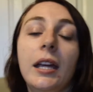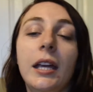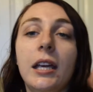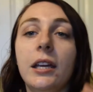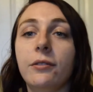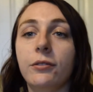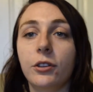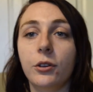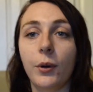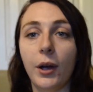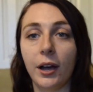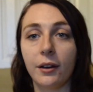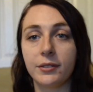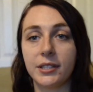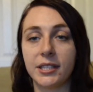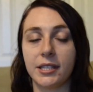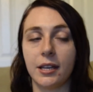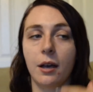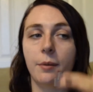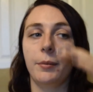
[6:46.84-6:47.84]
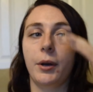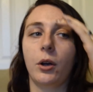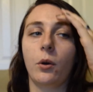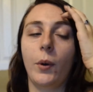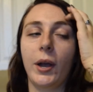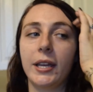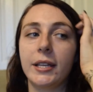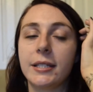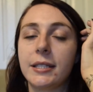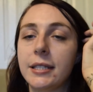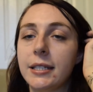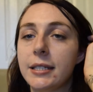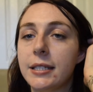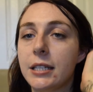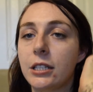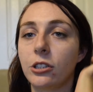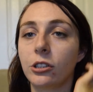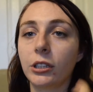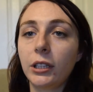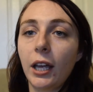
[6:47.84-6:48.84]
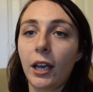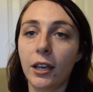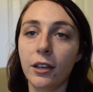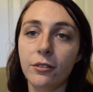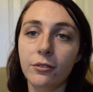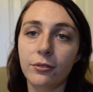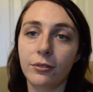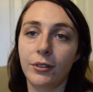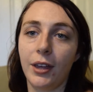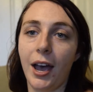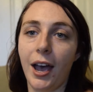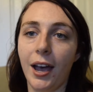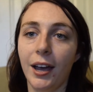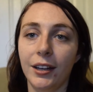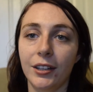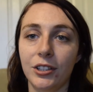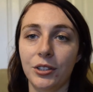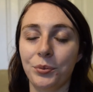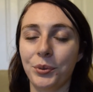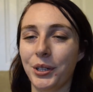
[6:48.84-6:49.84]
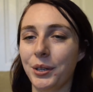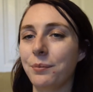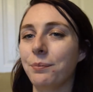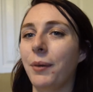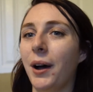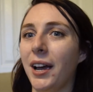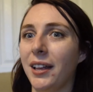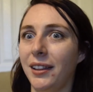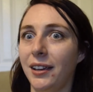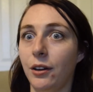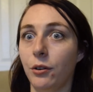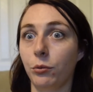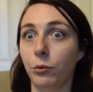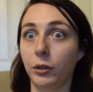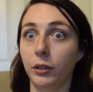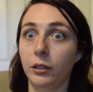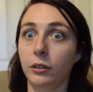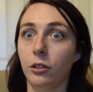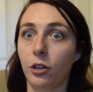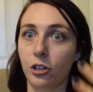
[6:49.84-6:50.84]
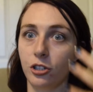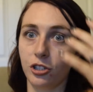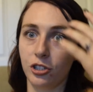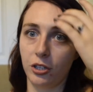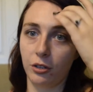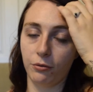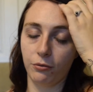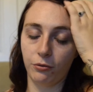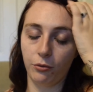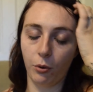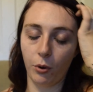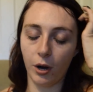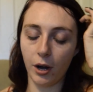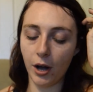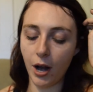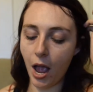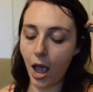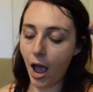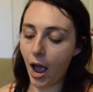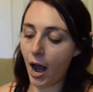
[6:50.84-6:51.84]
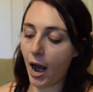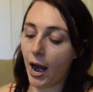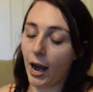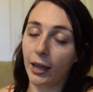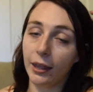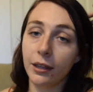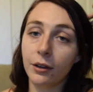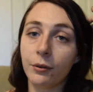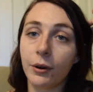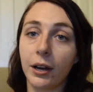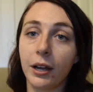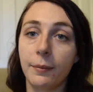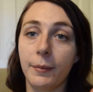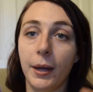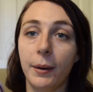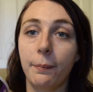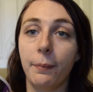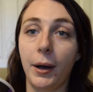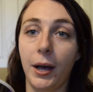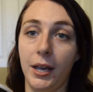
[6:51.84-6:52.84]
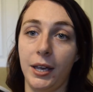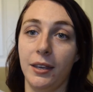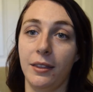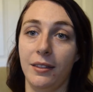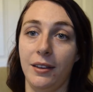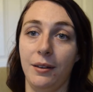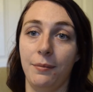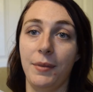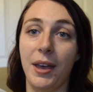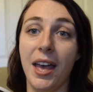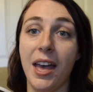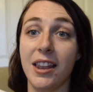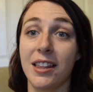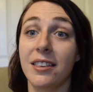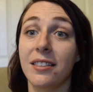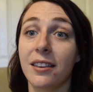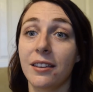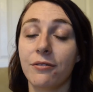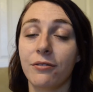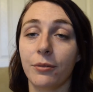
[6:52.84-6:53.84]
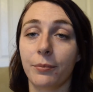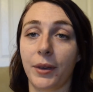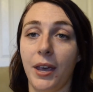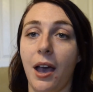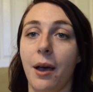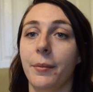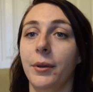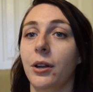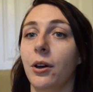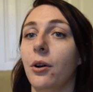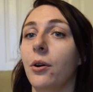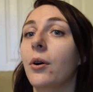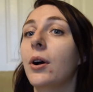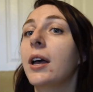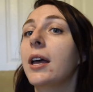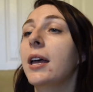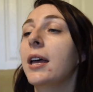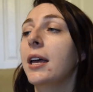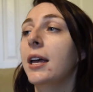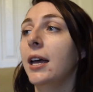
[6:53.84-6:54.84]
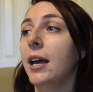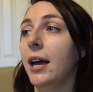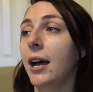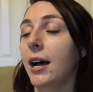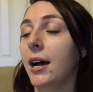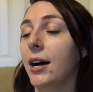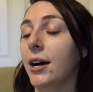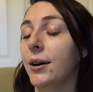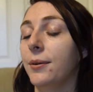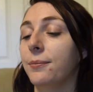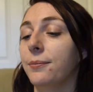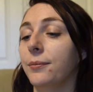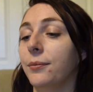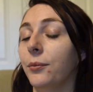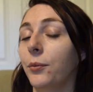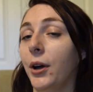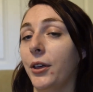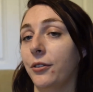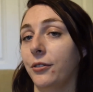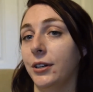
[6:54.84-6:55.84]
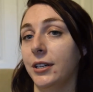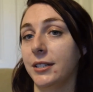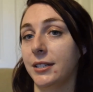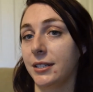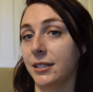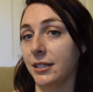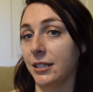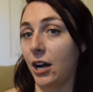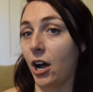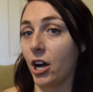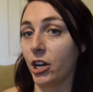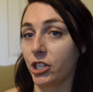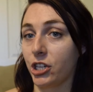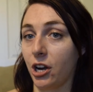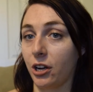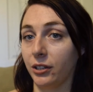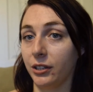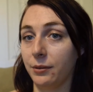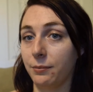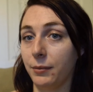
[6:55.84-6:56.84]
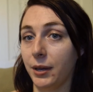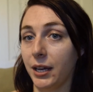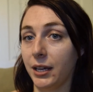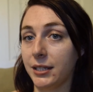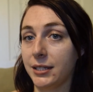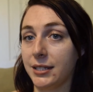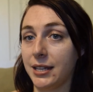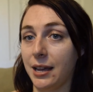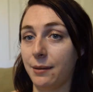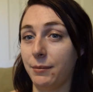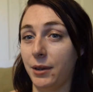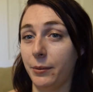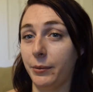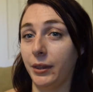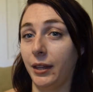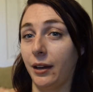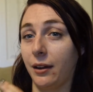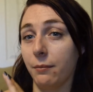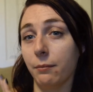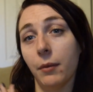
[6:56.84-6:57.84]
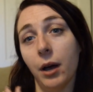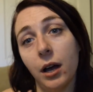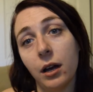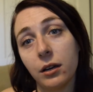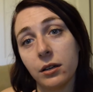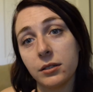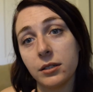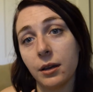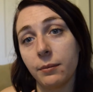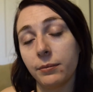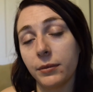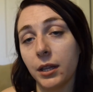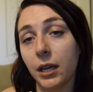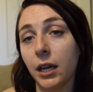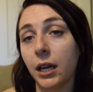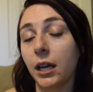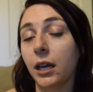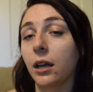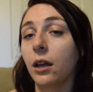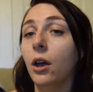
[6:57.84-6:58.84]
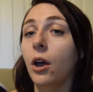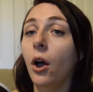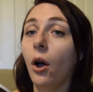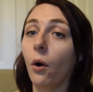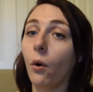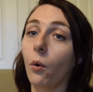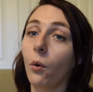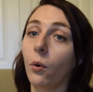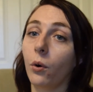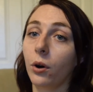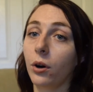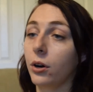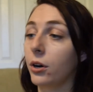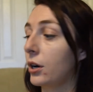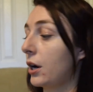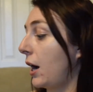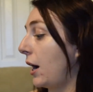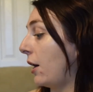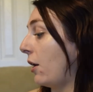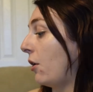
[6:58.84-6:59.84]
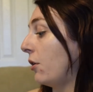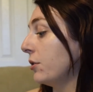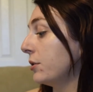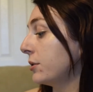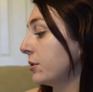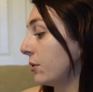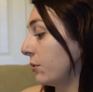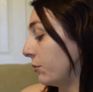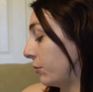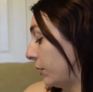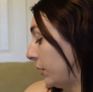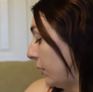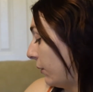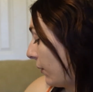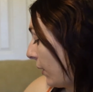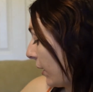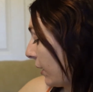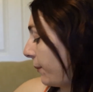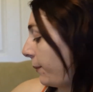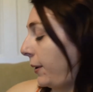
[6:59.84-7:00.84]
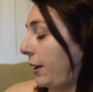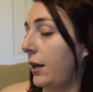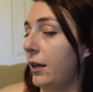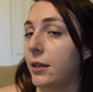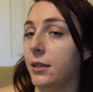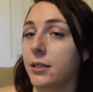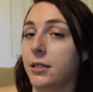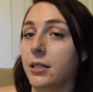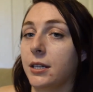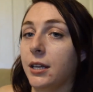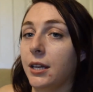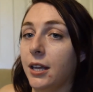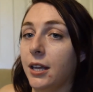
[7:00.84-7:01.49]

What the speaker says: If you have some acquaintances in your life that you wouldn't buy like a really large gift for, I highly recommend buying them anything from Camino, whether it's the hot chocolate mix and maybe like a mug or something, or I also really recommend